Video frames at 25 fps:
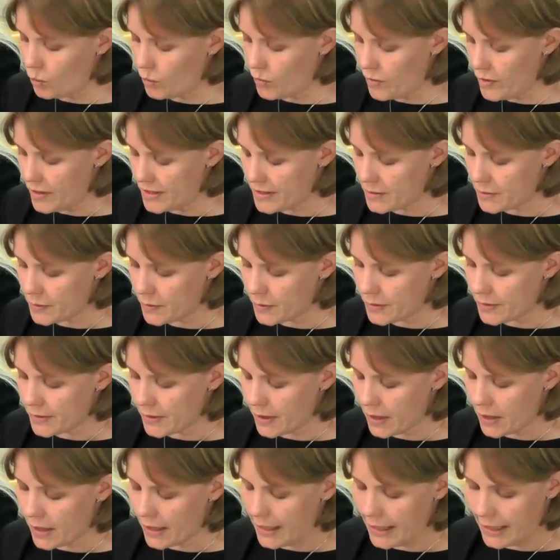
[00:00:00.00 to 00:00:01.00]
This was
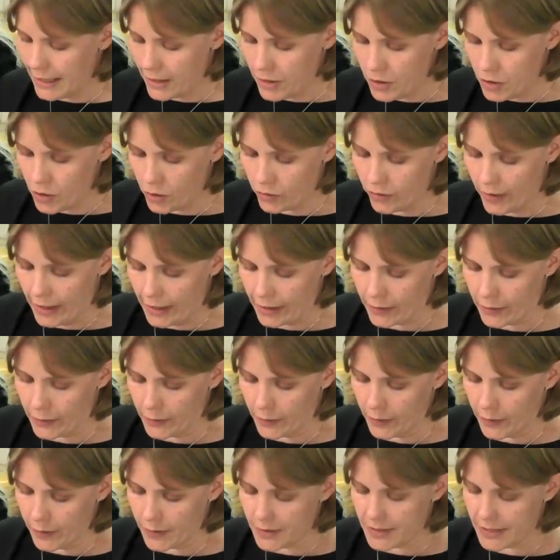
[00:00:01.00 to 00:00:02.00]
in your
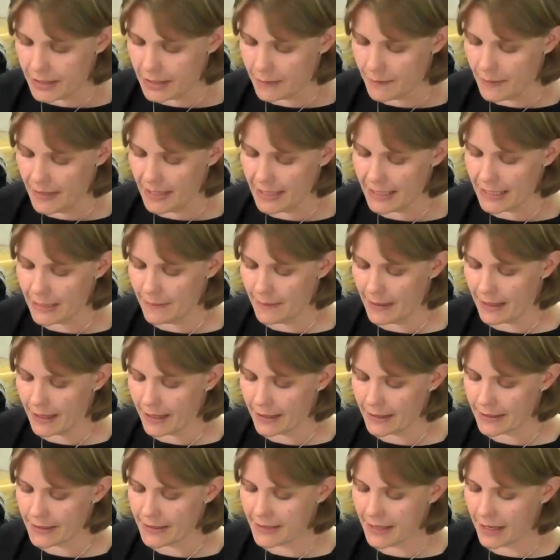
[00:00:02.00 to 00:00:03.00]
records. It appears to be a
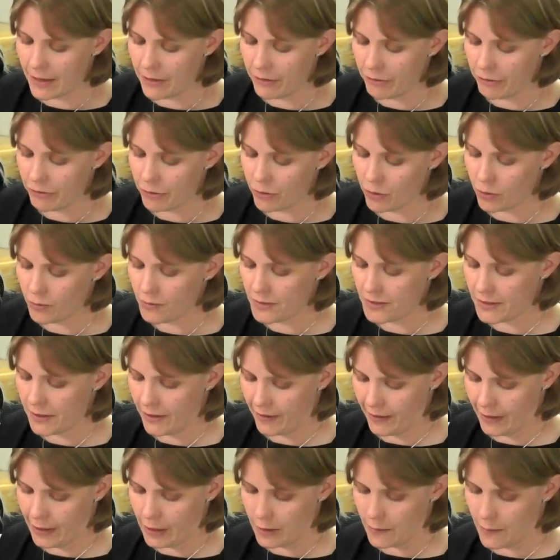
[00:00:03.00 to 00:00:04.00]
consent form
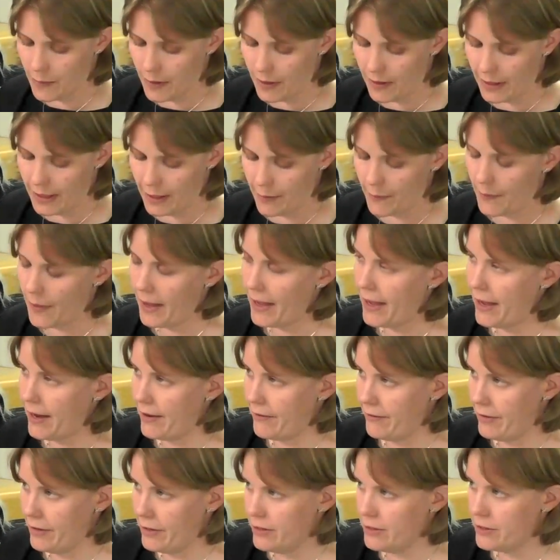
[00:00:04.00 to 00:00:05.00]
signed by a
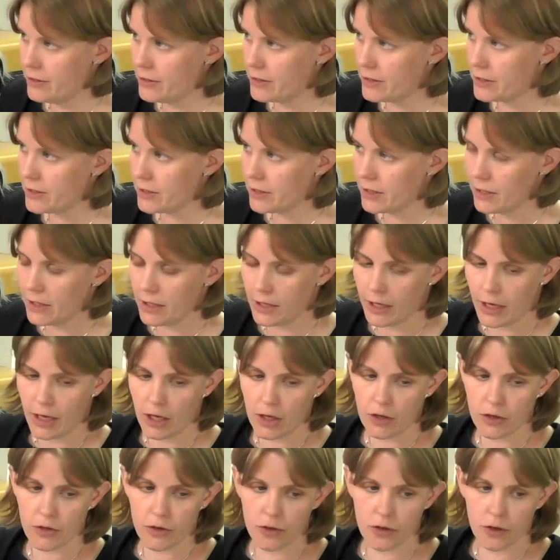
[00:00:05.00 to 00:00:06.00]
parent
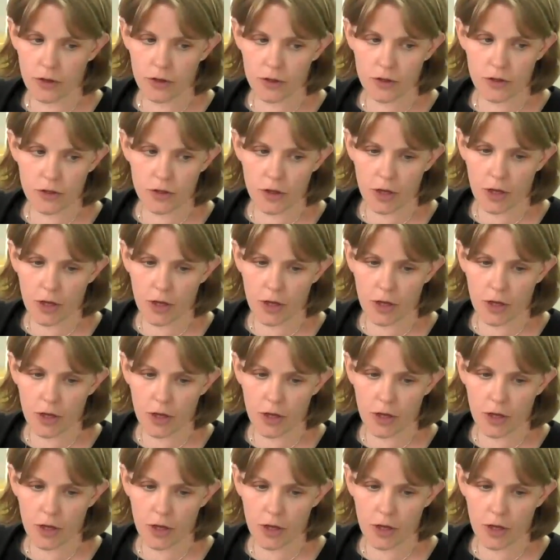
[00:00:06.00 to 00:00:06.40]
that